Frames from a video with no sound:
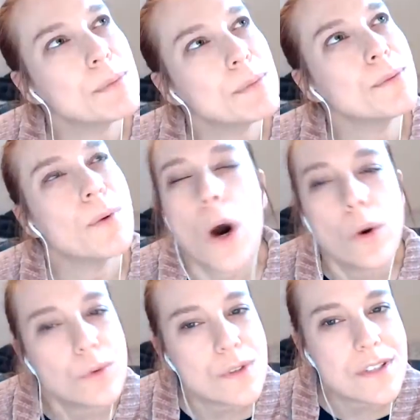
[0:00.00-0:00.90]

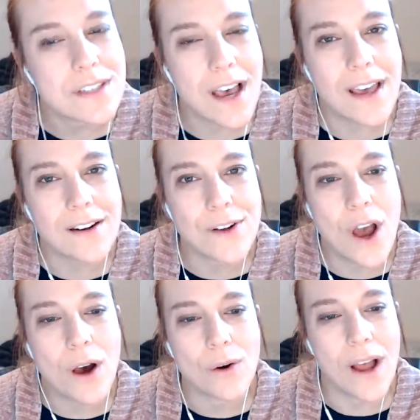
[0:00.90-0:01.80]
won't. I don't
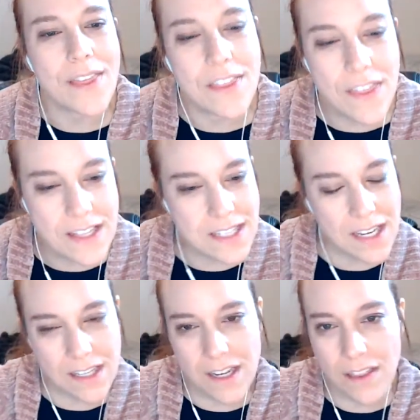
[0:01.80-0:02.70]
know. I think that's
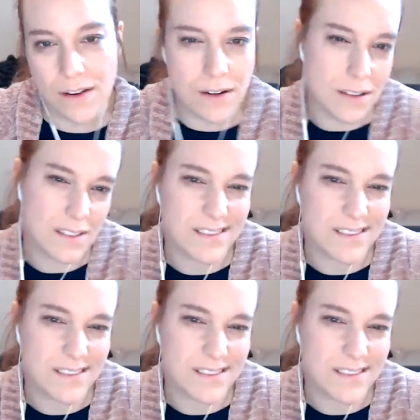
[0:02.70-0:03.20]
like another.